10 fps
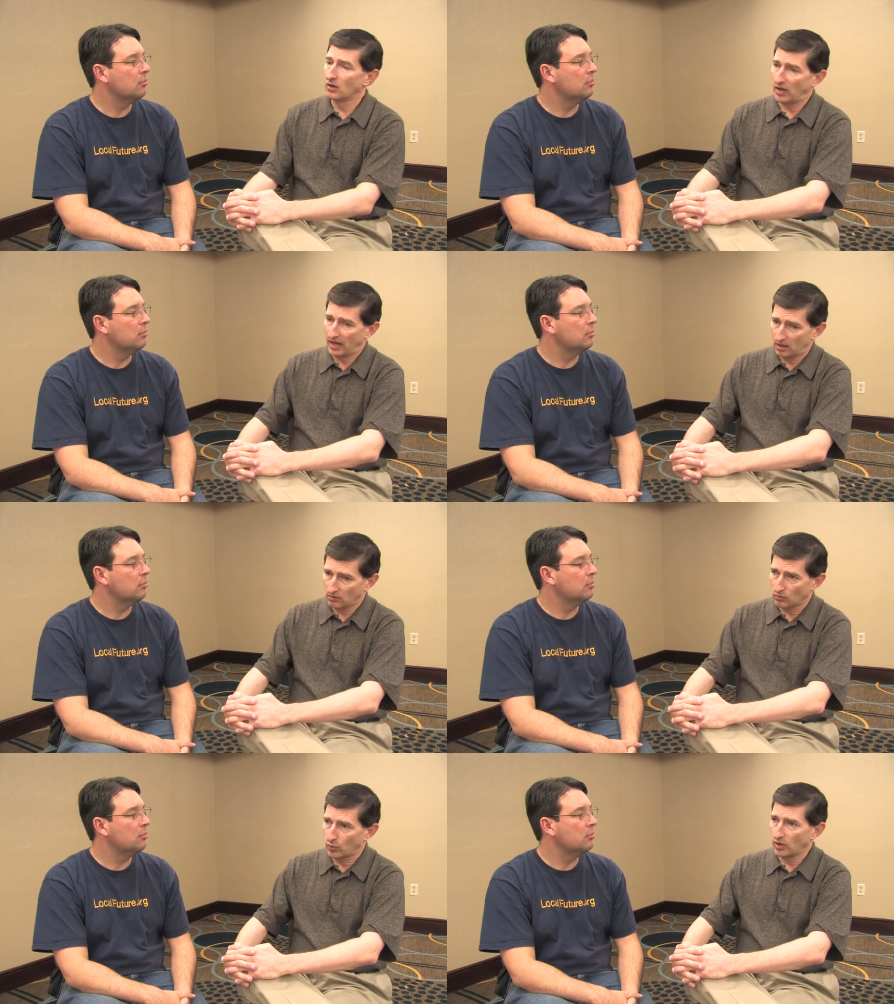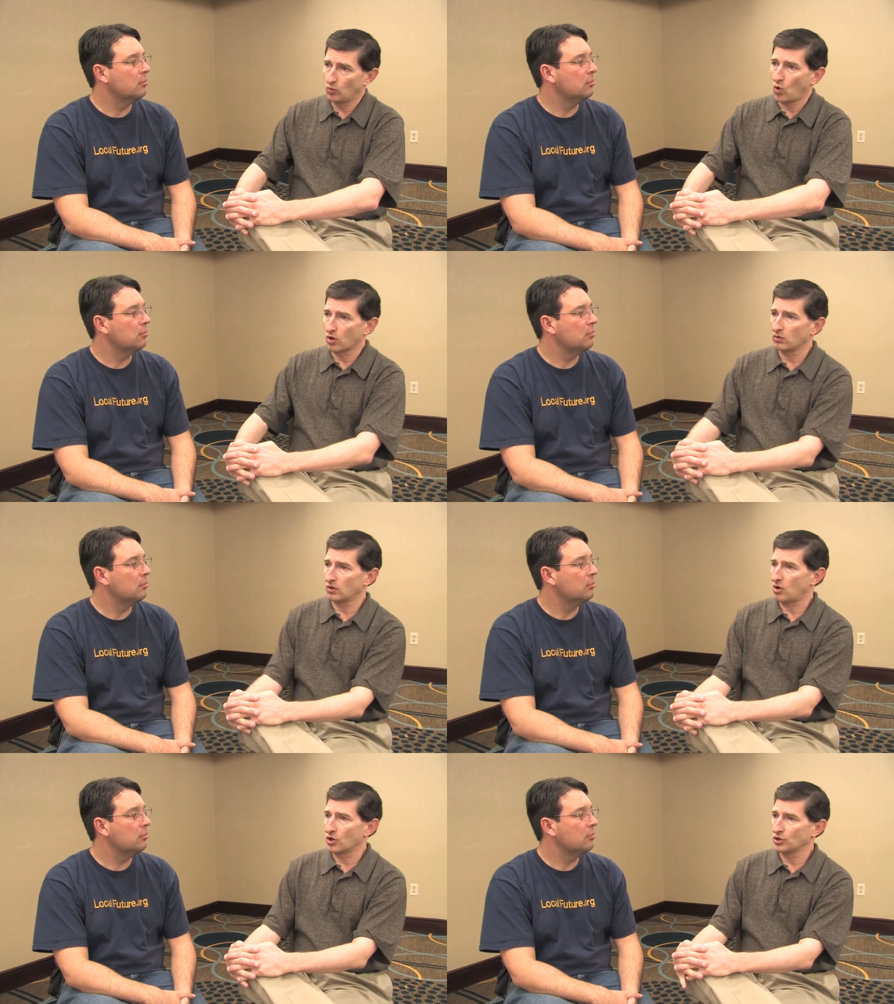Speaker 1: and we were the
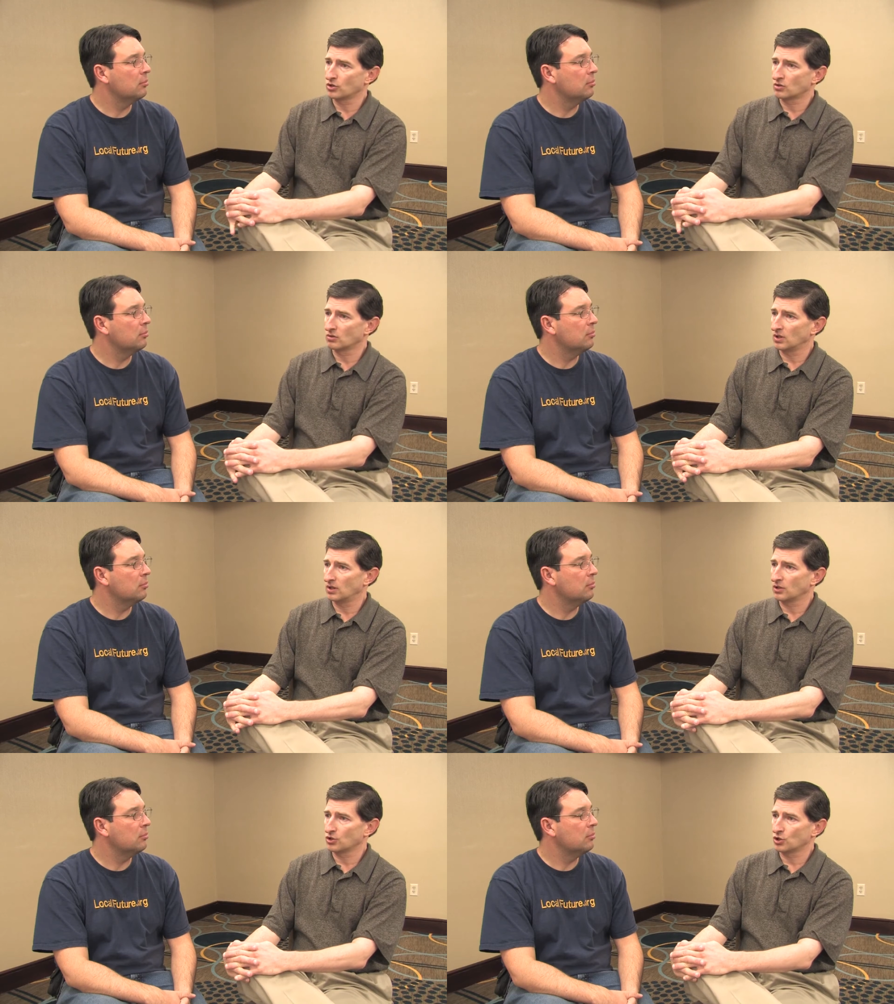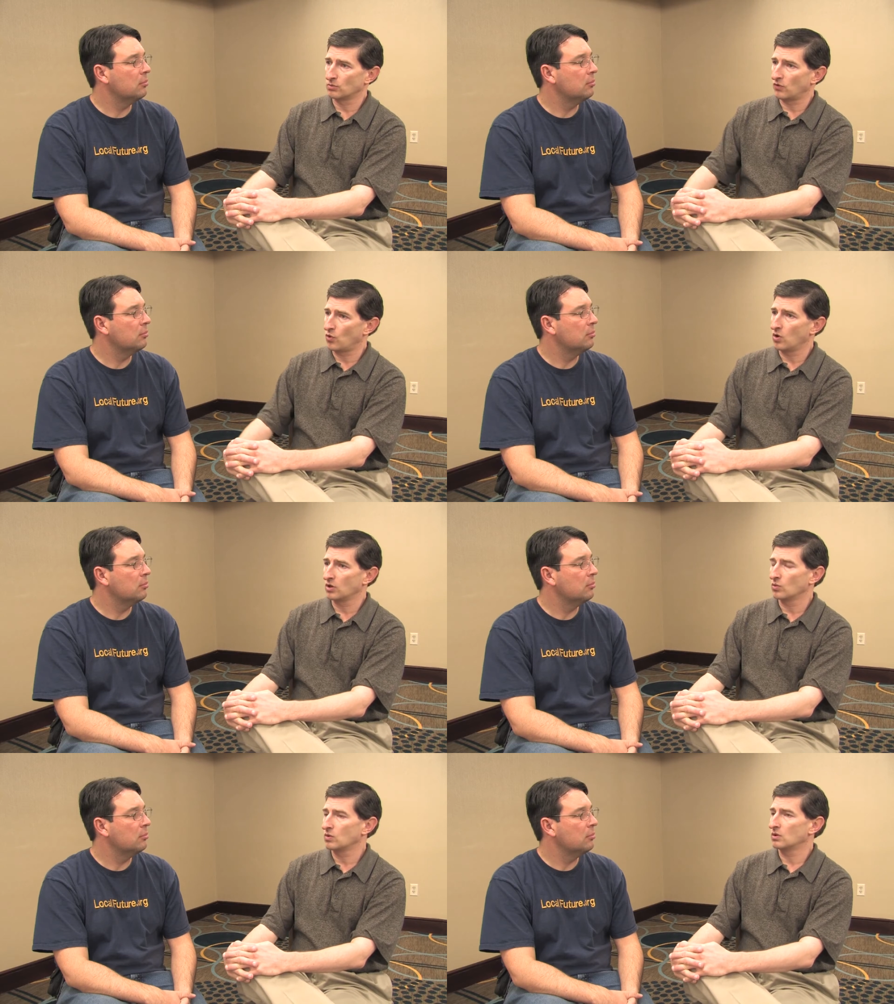largest uh, consumer of oil in
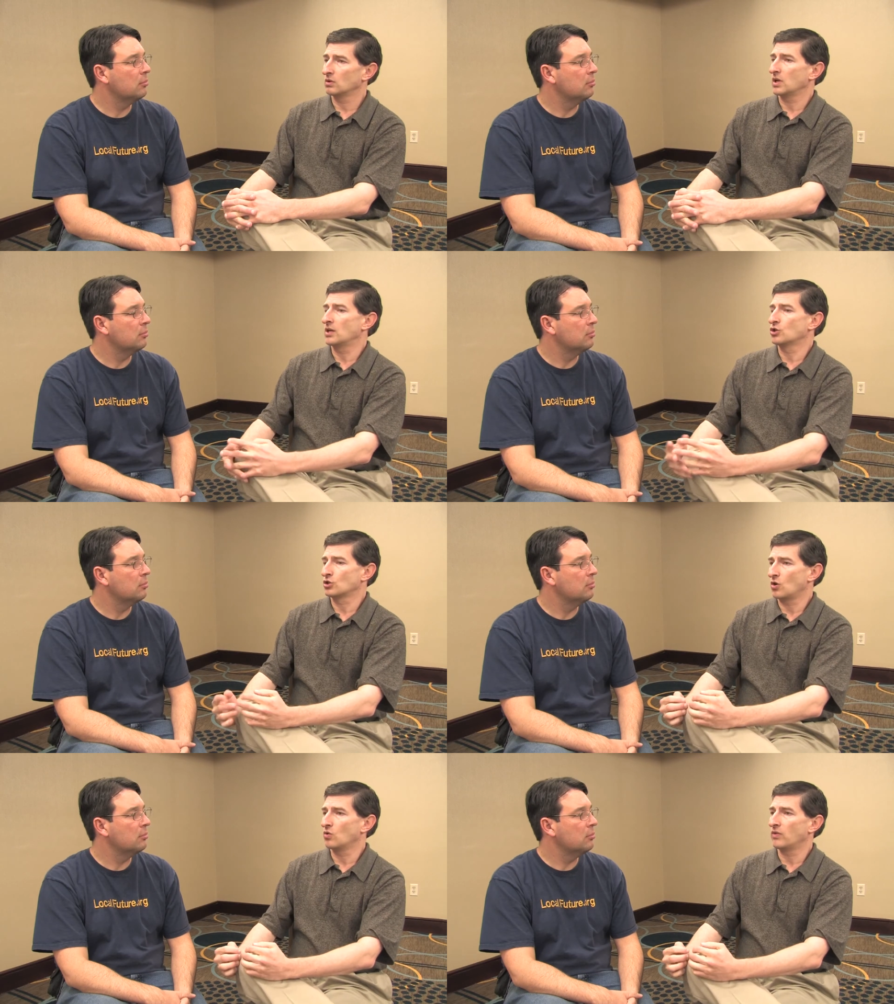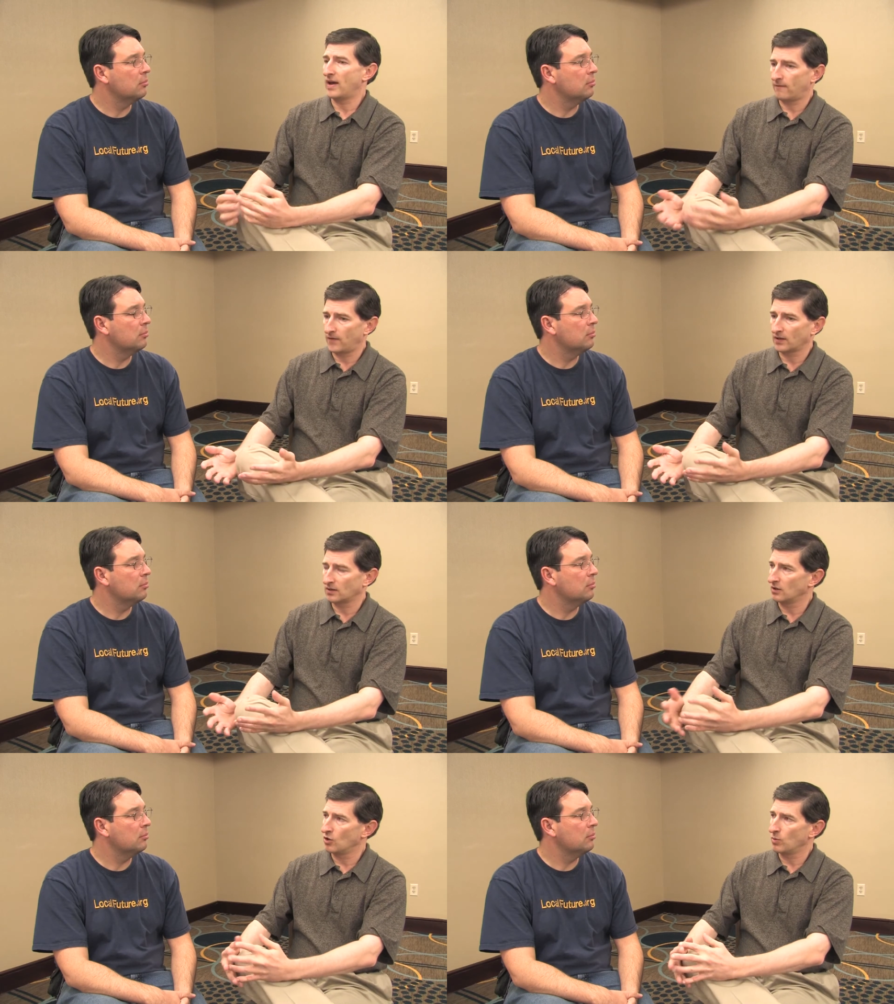the world, and so that
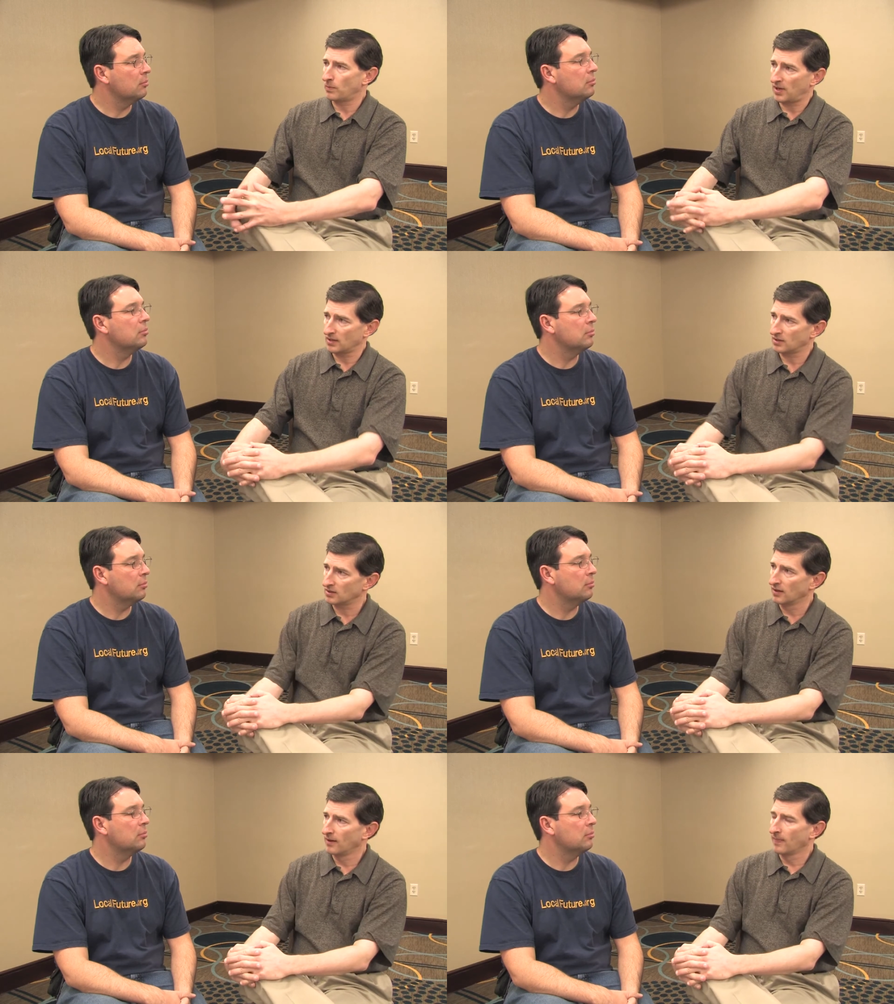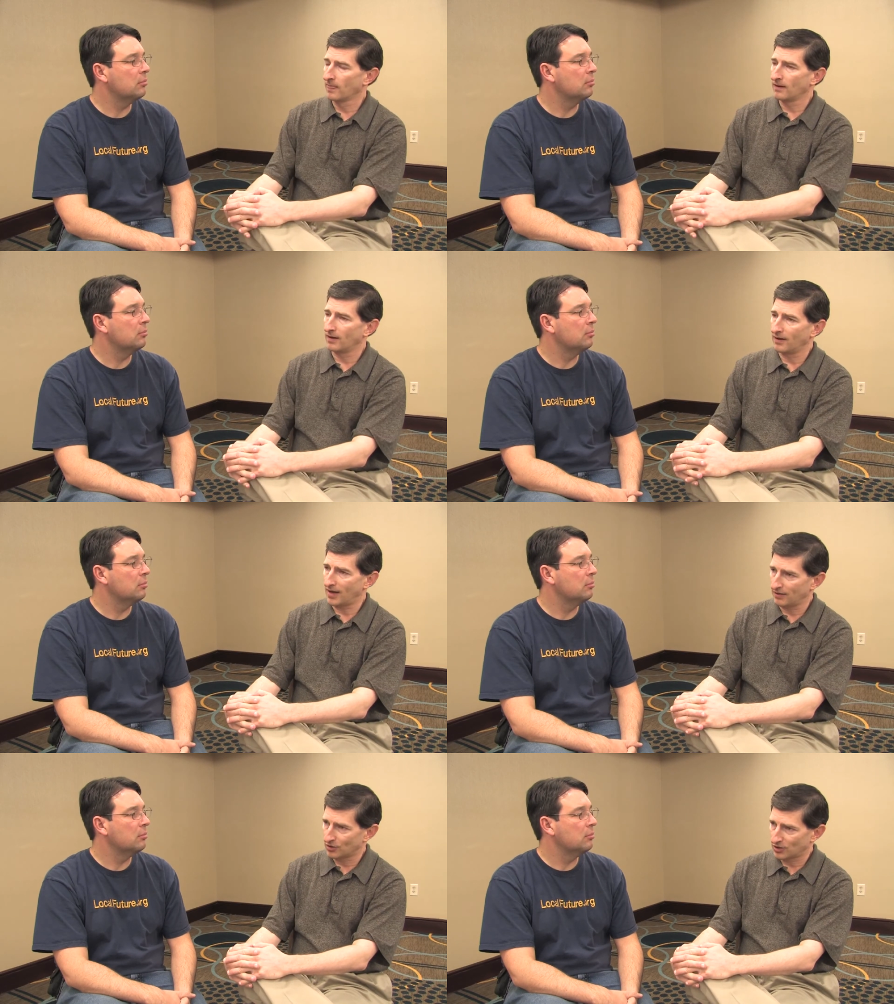affected global prices, and
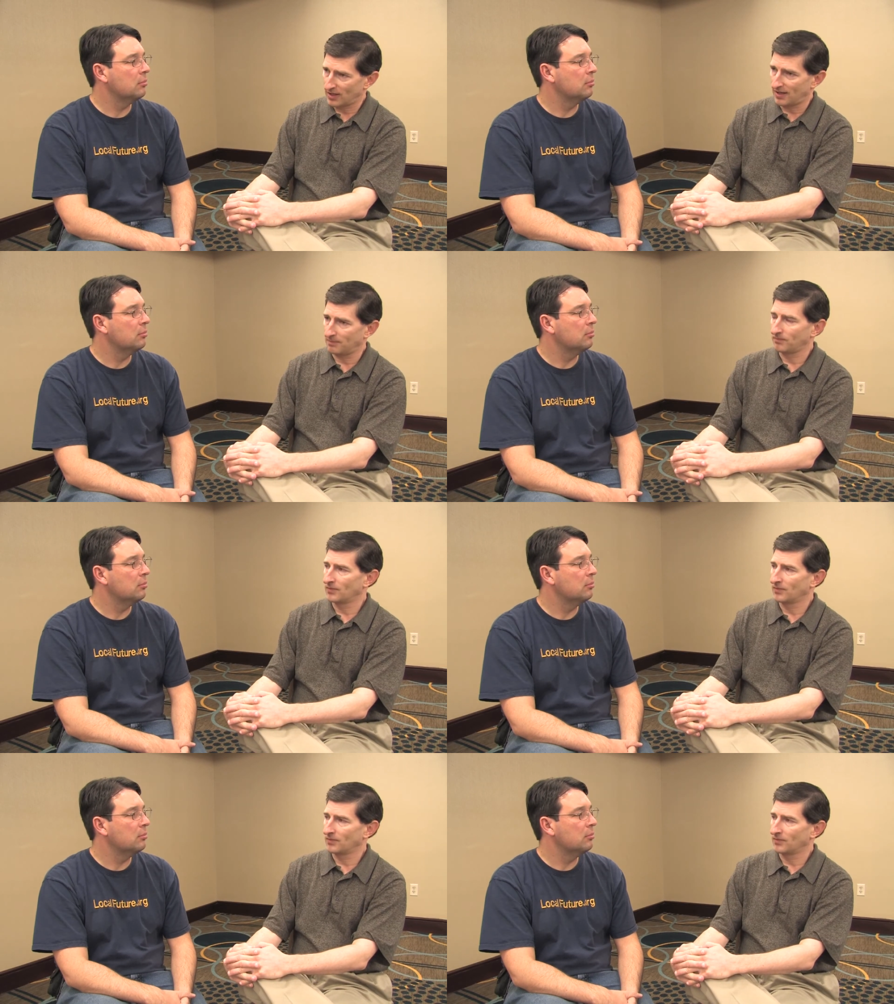not this time.